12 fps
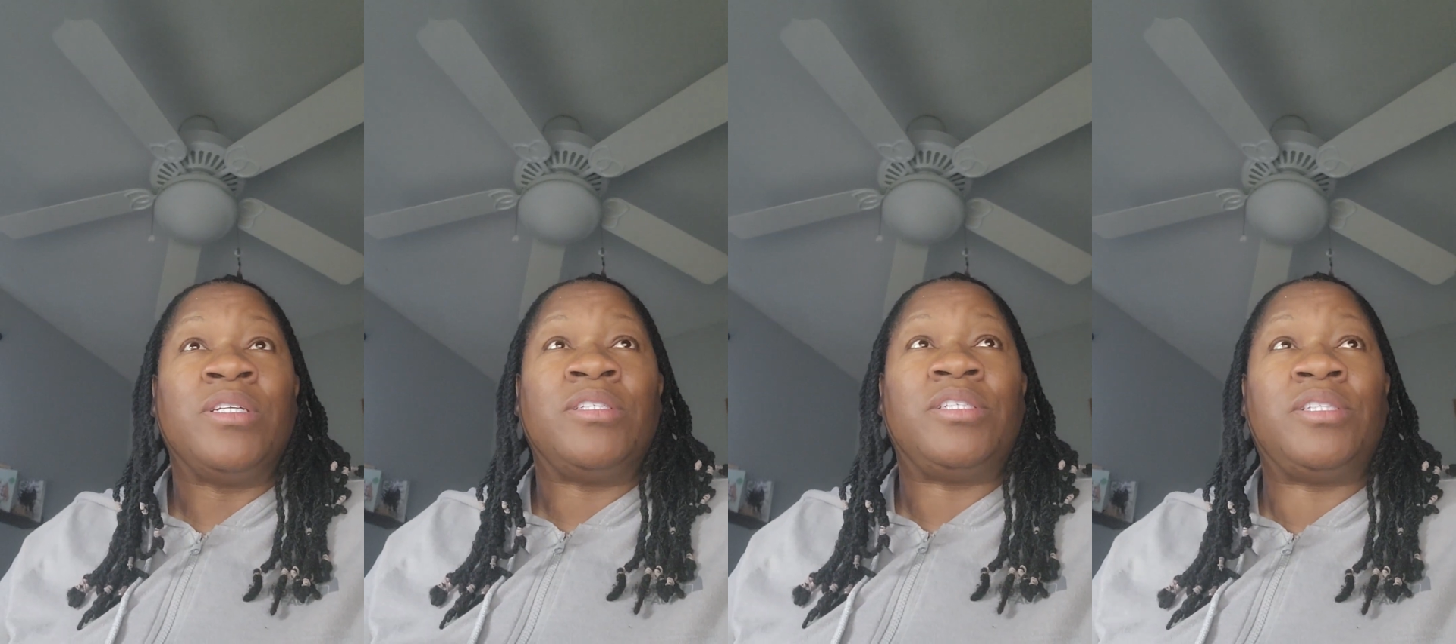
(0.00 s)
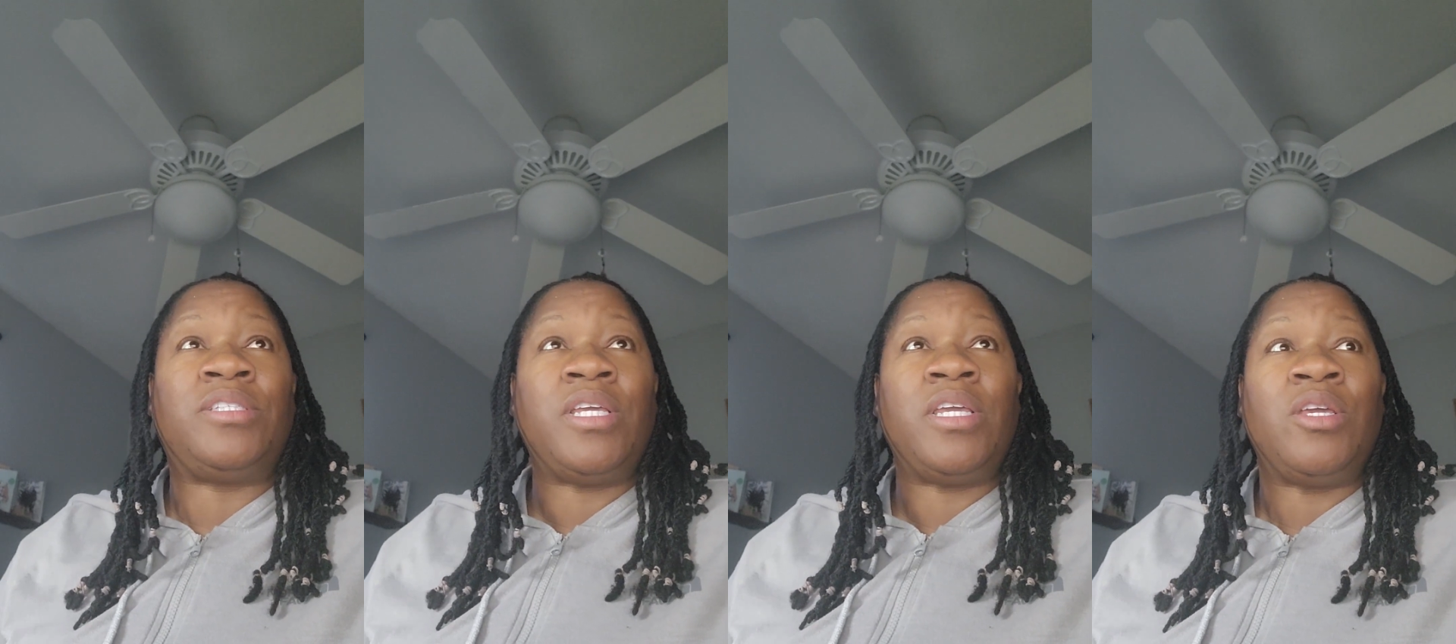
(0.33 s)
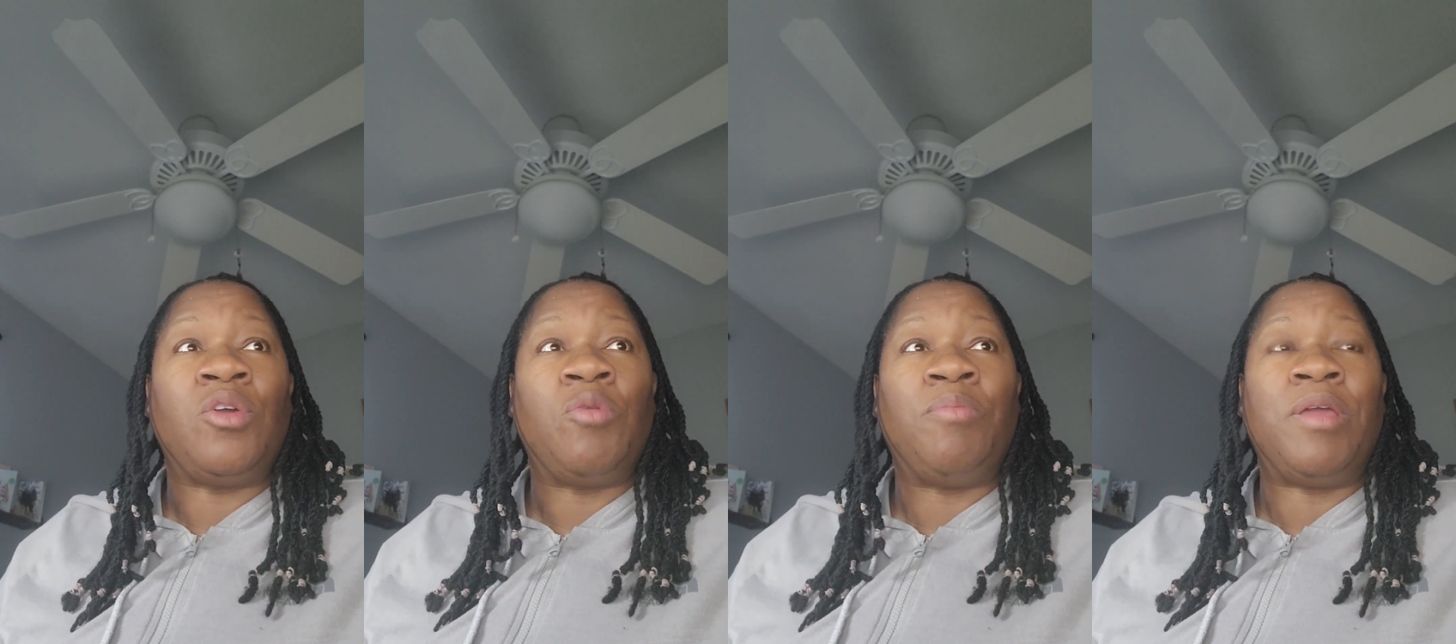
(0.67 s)
to
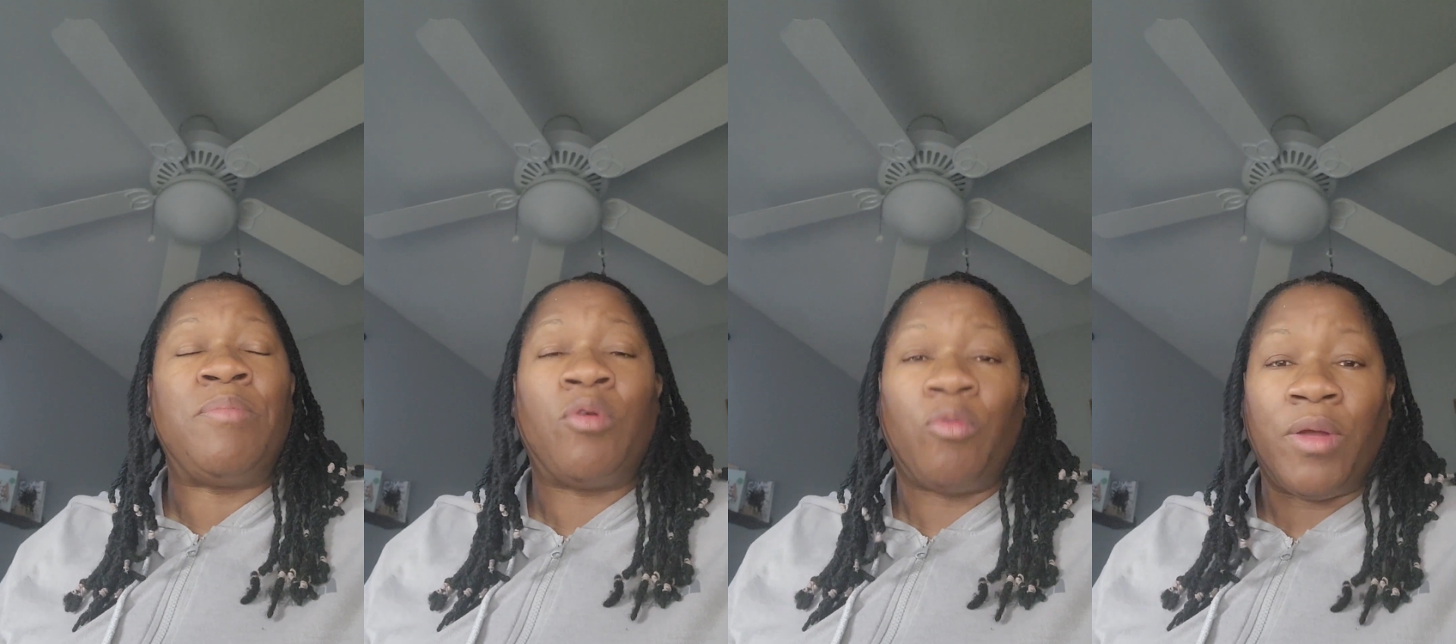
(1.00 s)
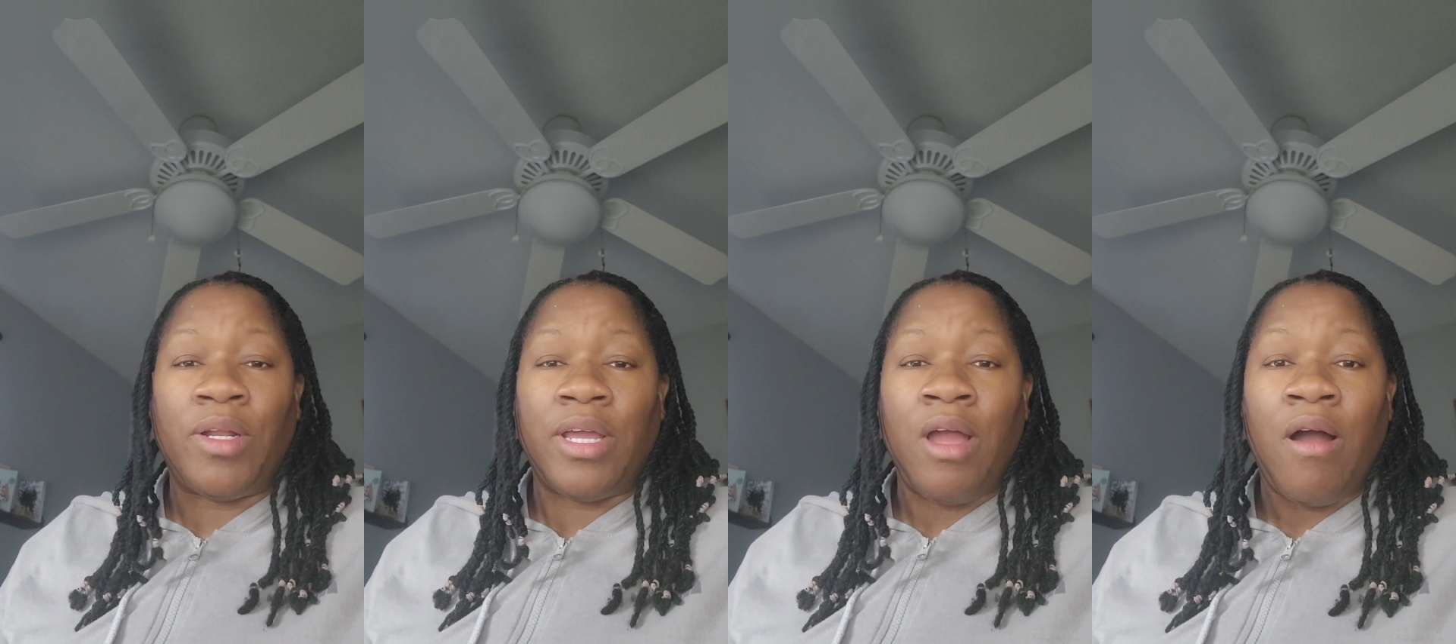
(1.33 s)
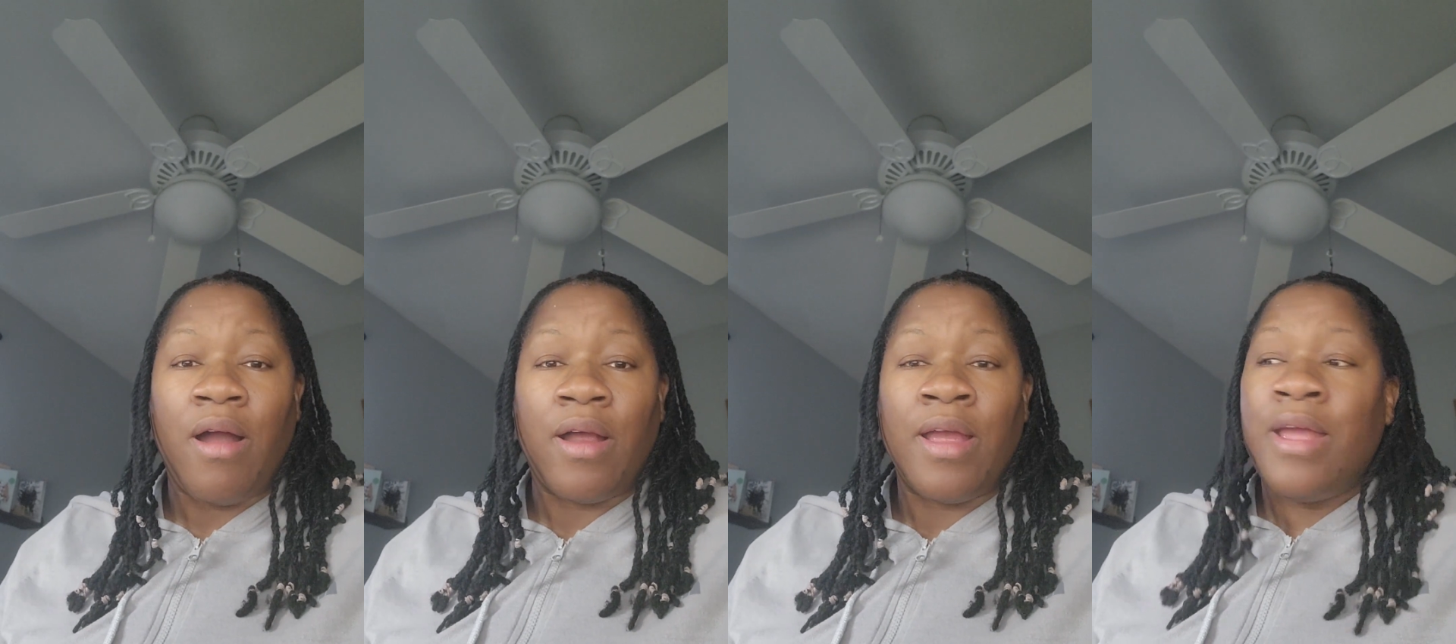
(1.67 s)
see who people really
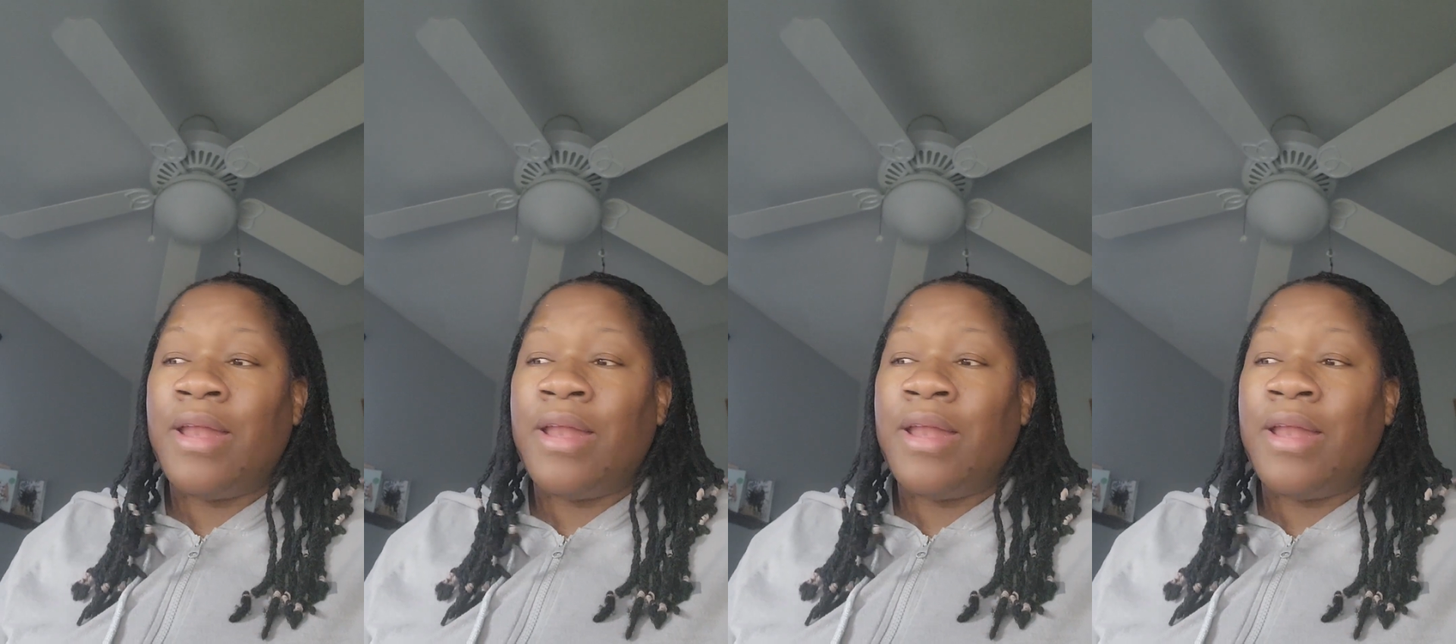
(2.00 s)
are.